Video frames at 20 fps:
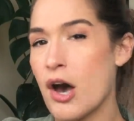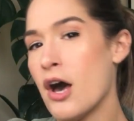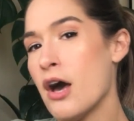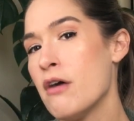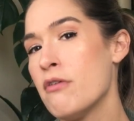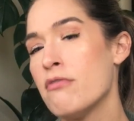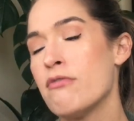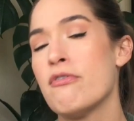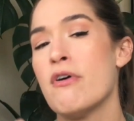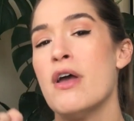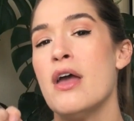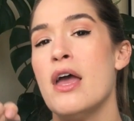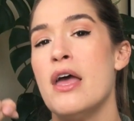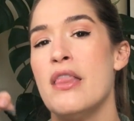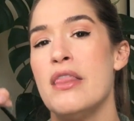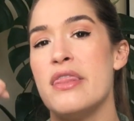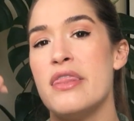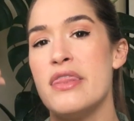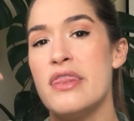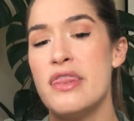off,
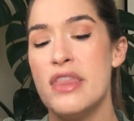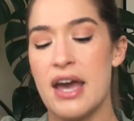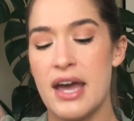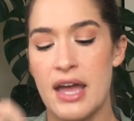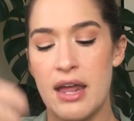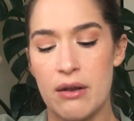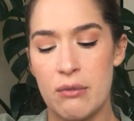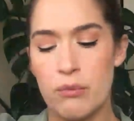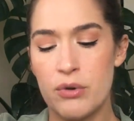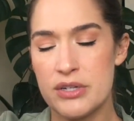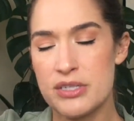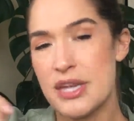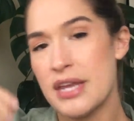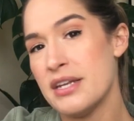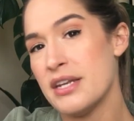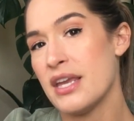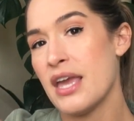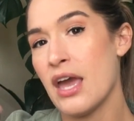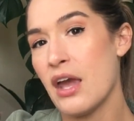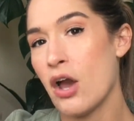that would
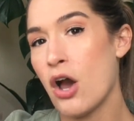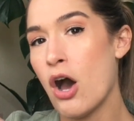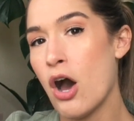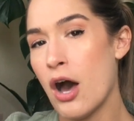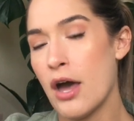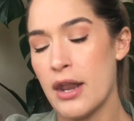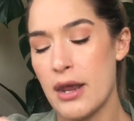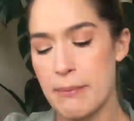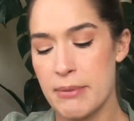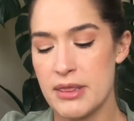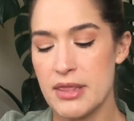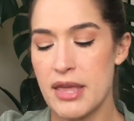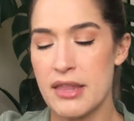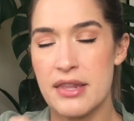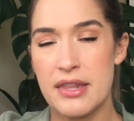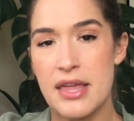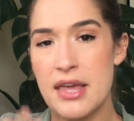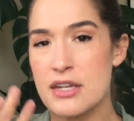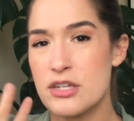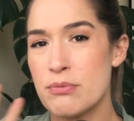tend to get caught up in
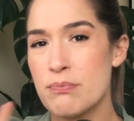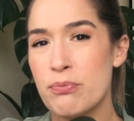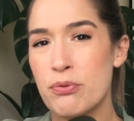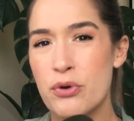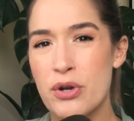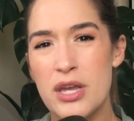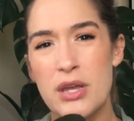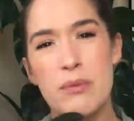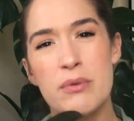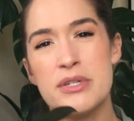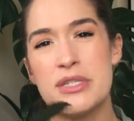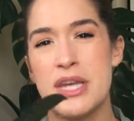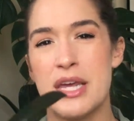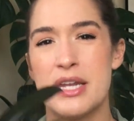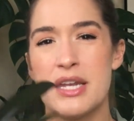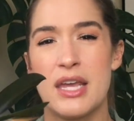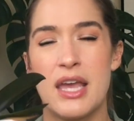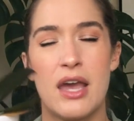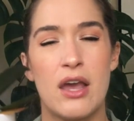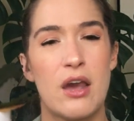that debris would
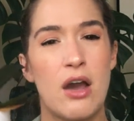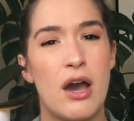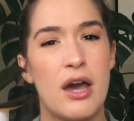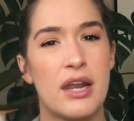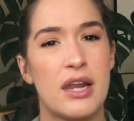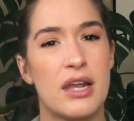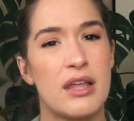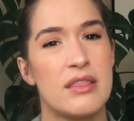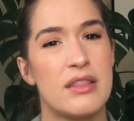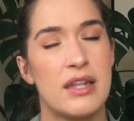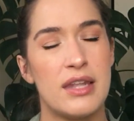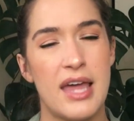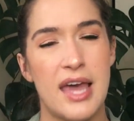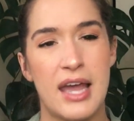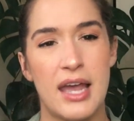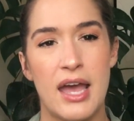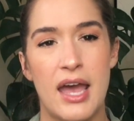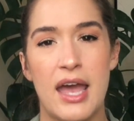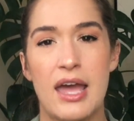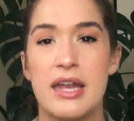tend to get caught in the
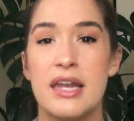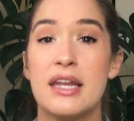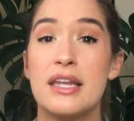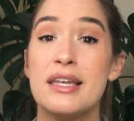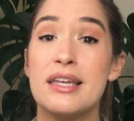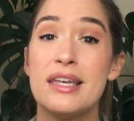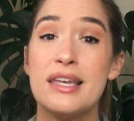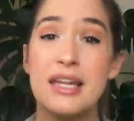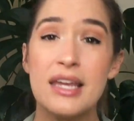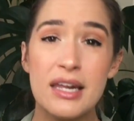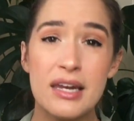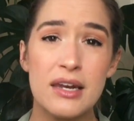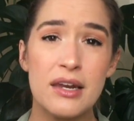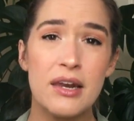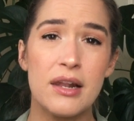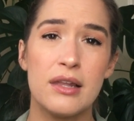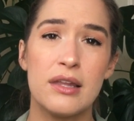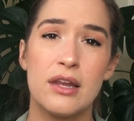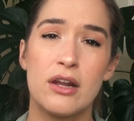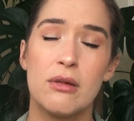leca, and it
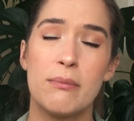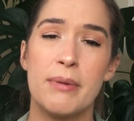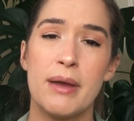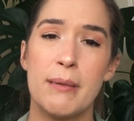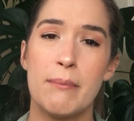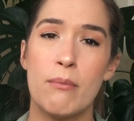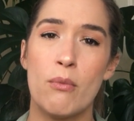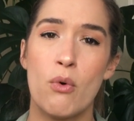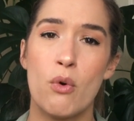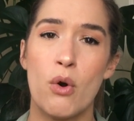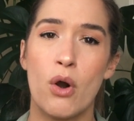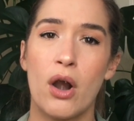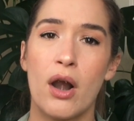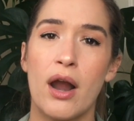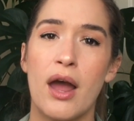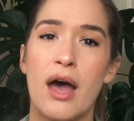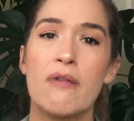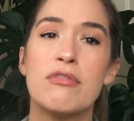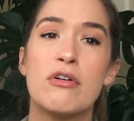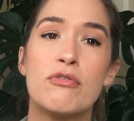needed a little bit
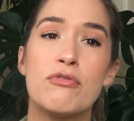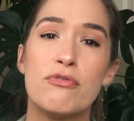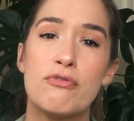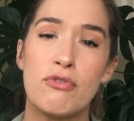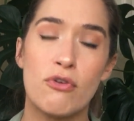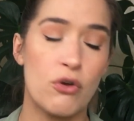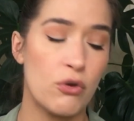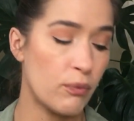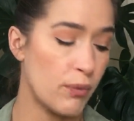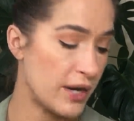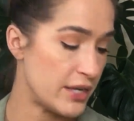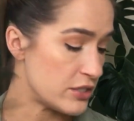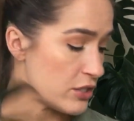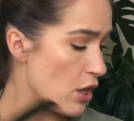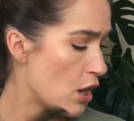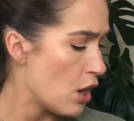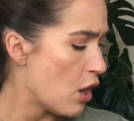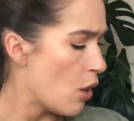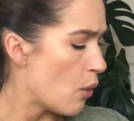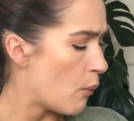more of a full rinse.
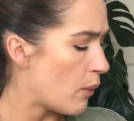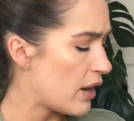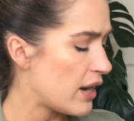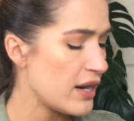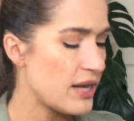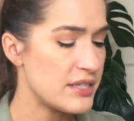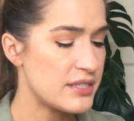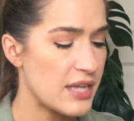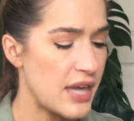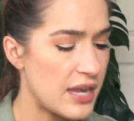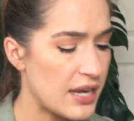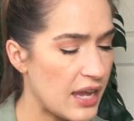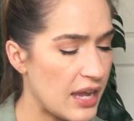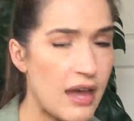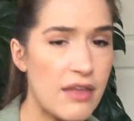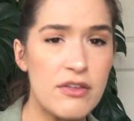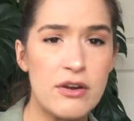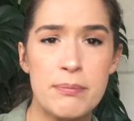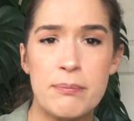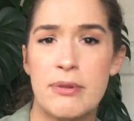Whereas any
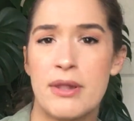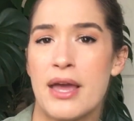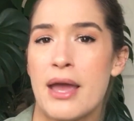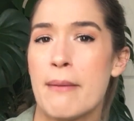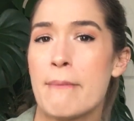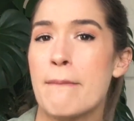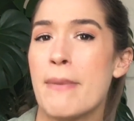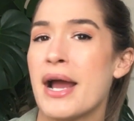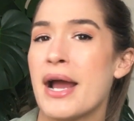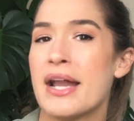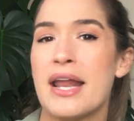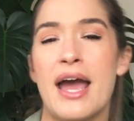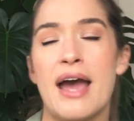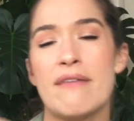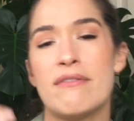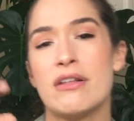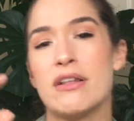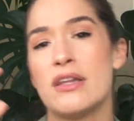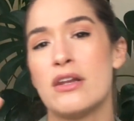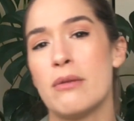other plant might
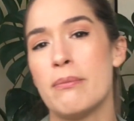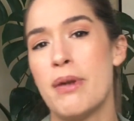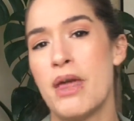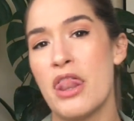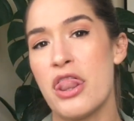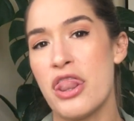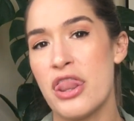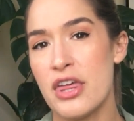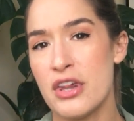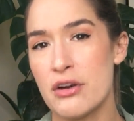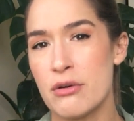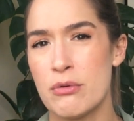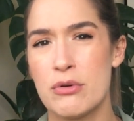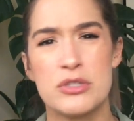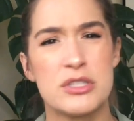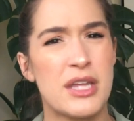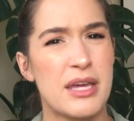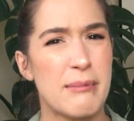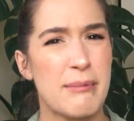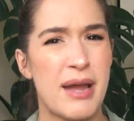have a little bit thinner
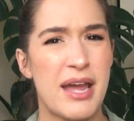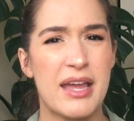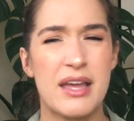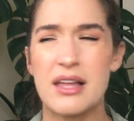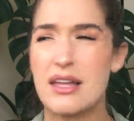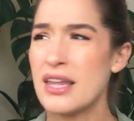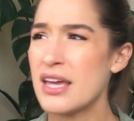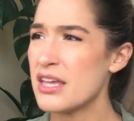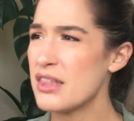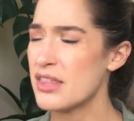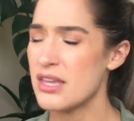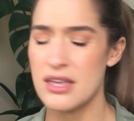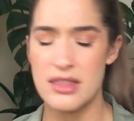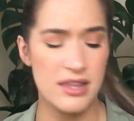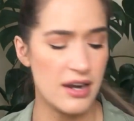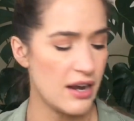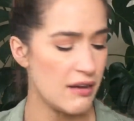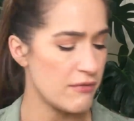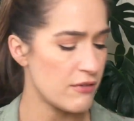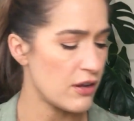roots, like my calathea
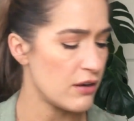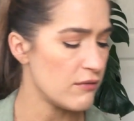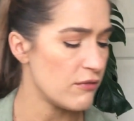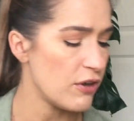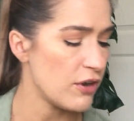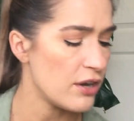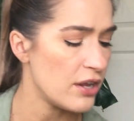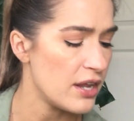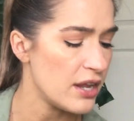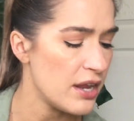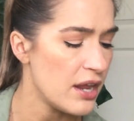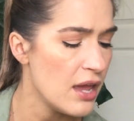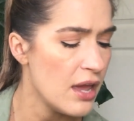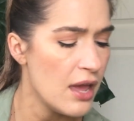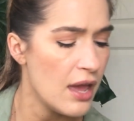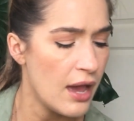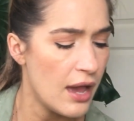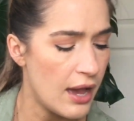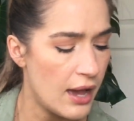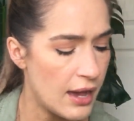that I've converted,
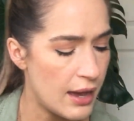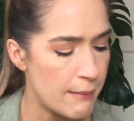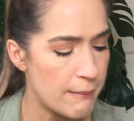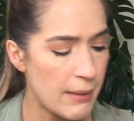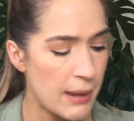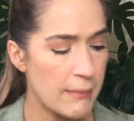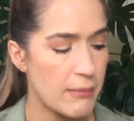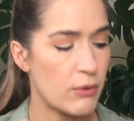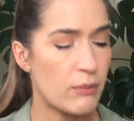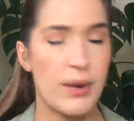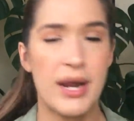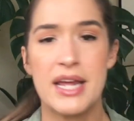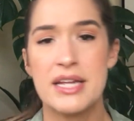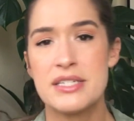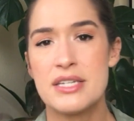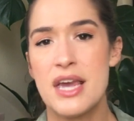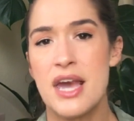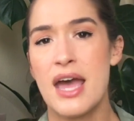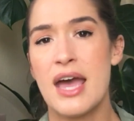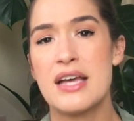my
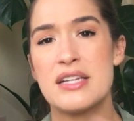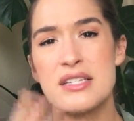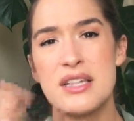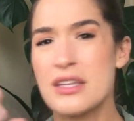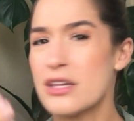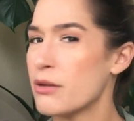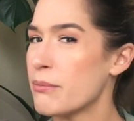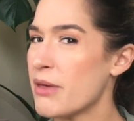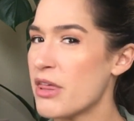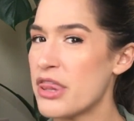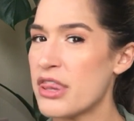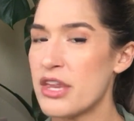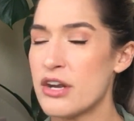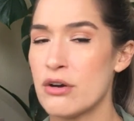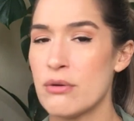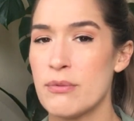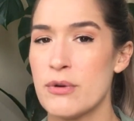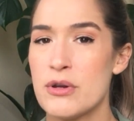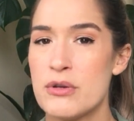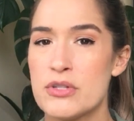maranta has a little bit
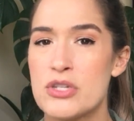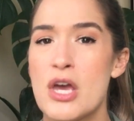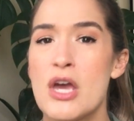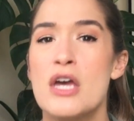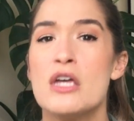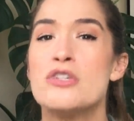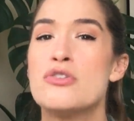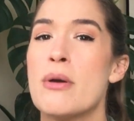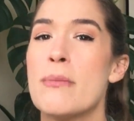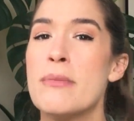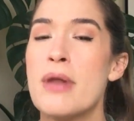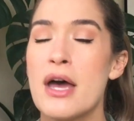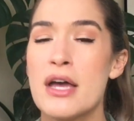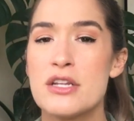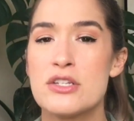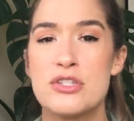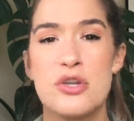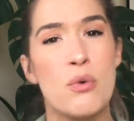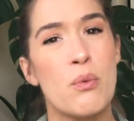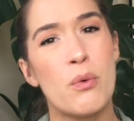thinner roots, so I'm
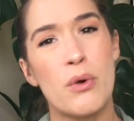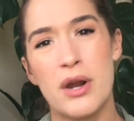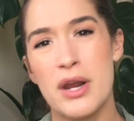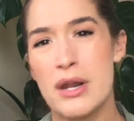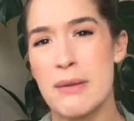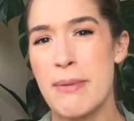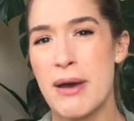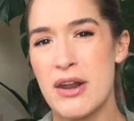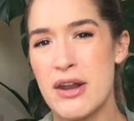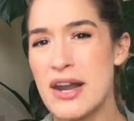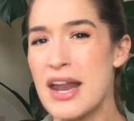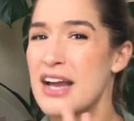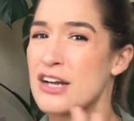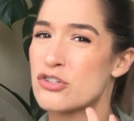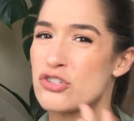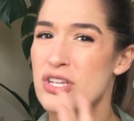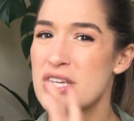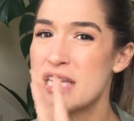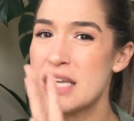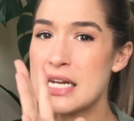not so worried about it
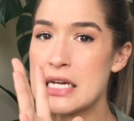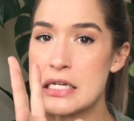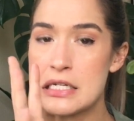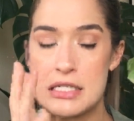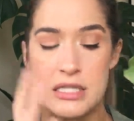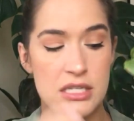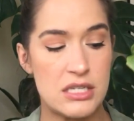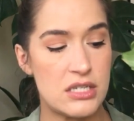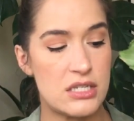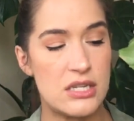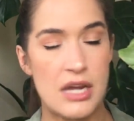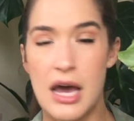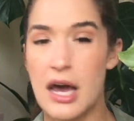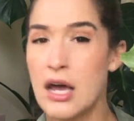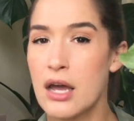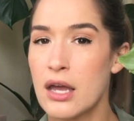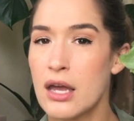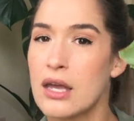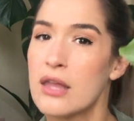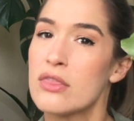actually getting
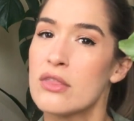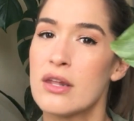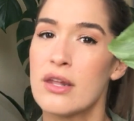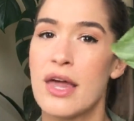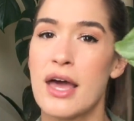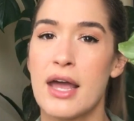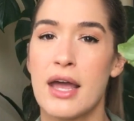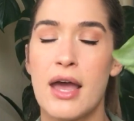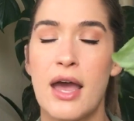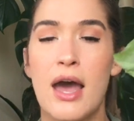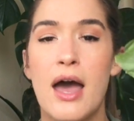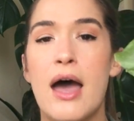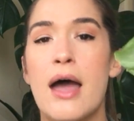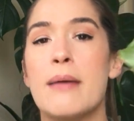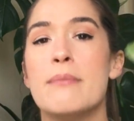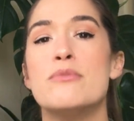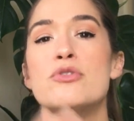stuck in the leca.